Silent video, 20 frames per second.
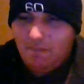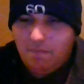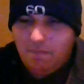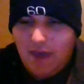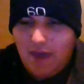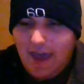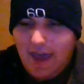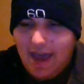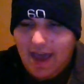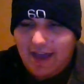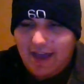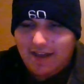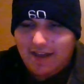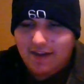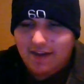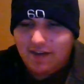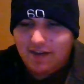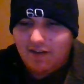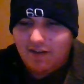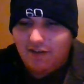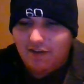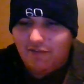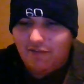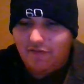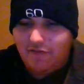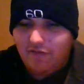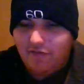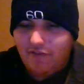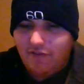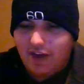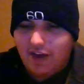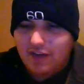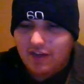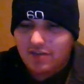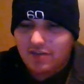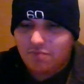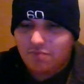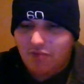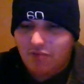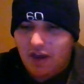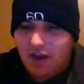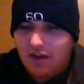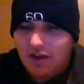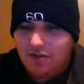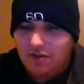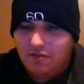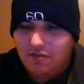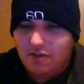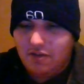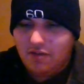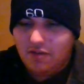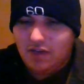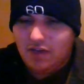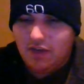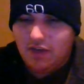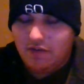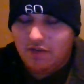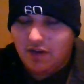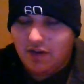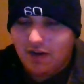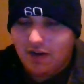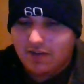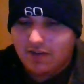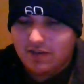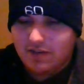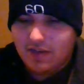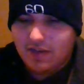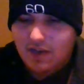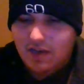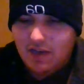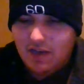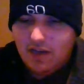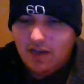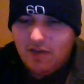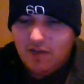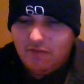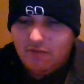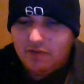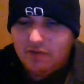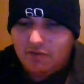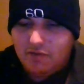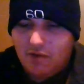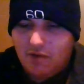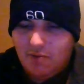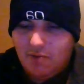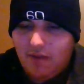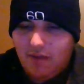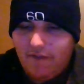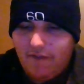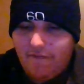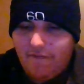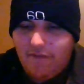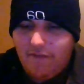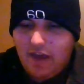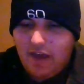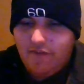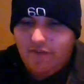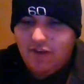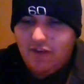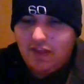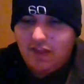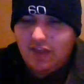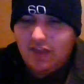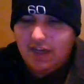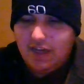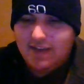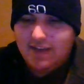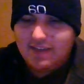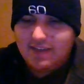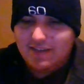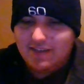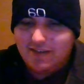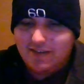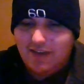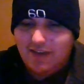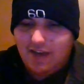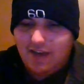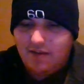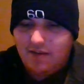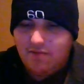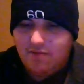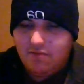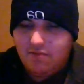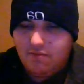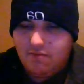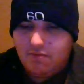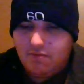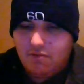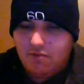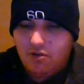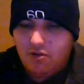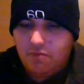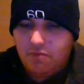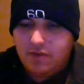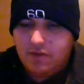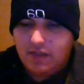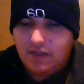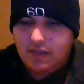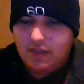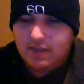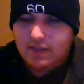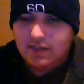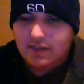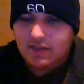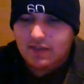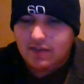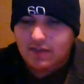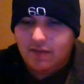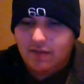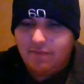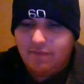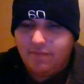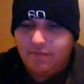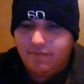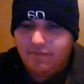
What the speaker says: pack of fresh, brand new Yu-Gi-Oh cards was one of my favorite things as a kid, opening these things up.